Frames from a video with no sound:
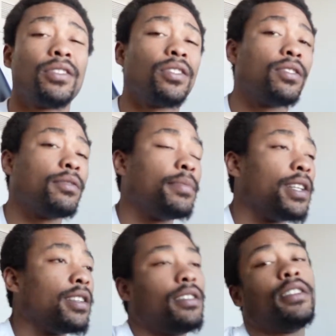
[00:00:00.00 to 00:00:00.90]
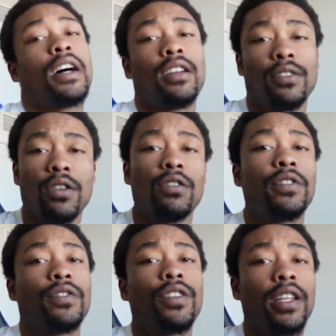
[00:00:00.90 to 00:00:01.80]
a little bit,
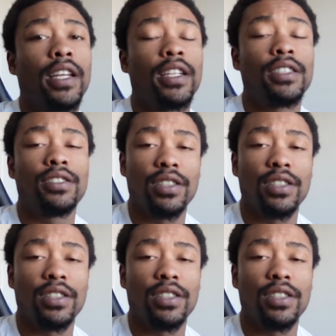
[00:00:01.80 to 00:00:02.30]
non-COVID related.